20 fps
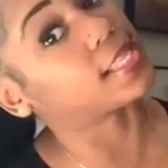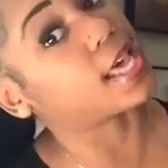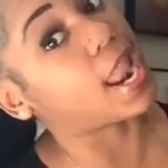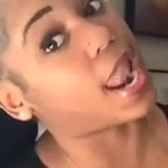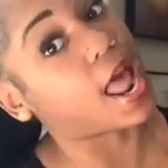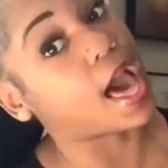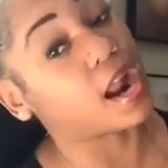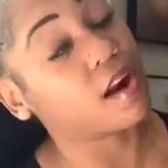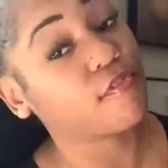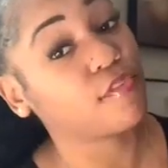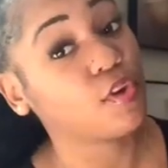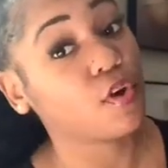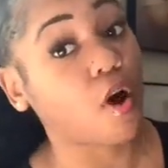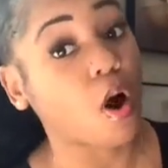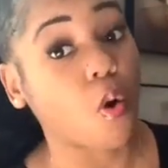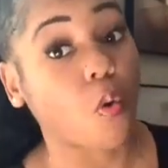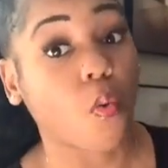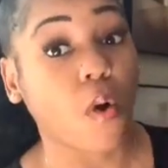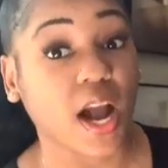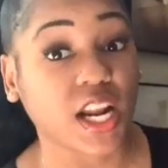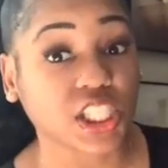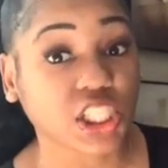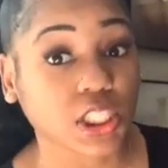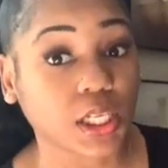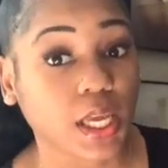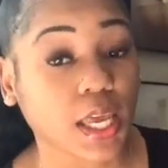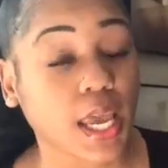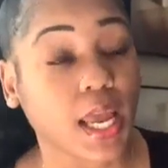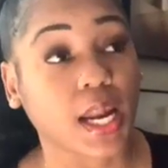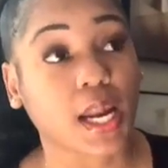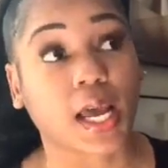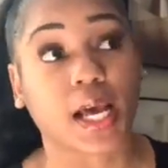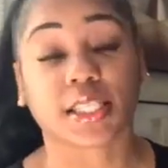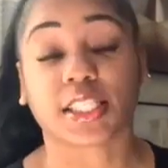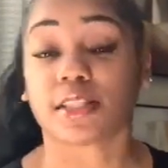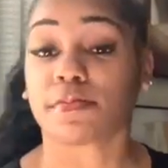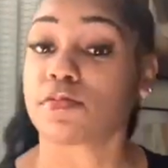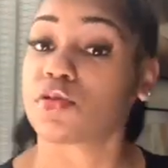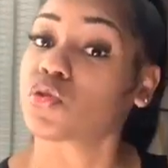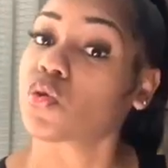A lot of you are watching and not
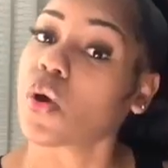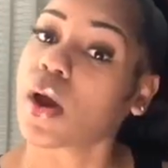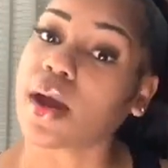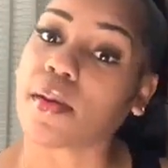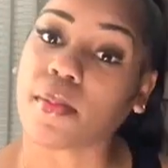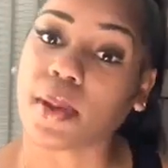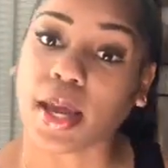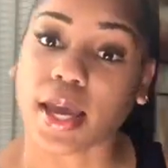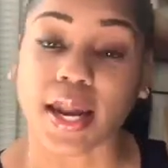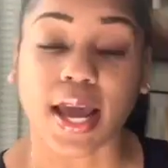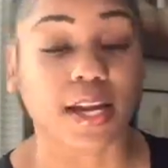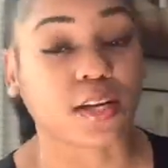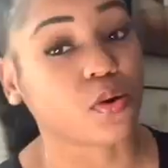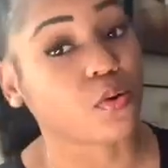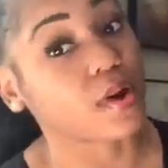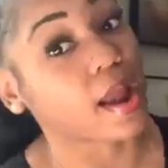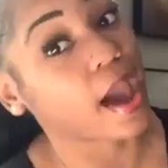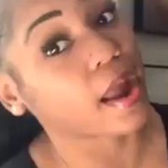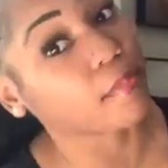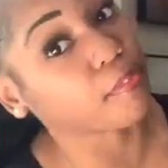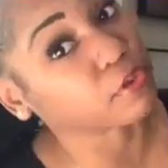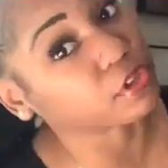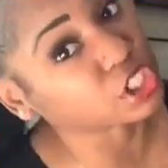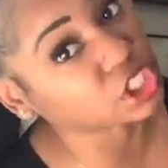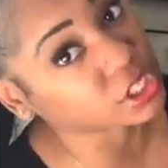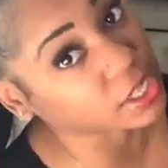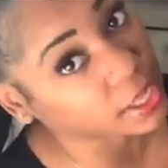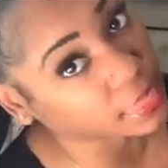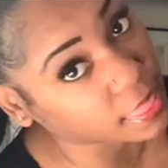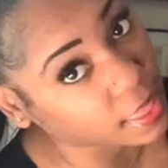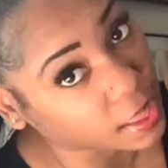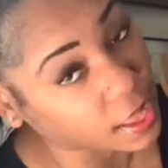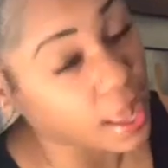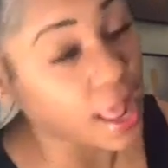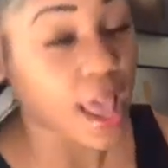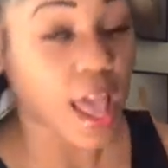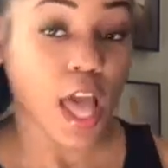subscribing, and I do not appreciate that.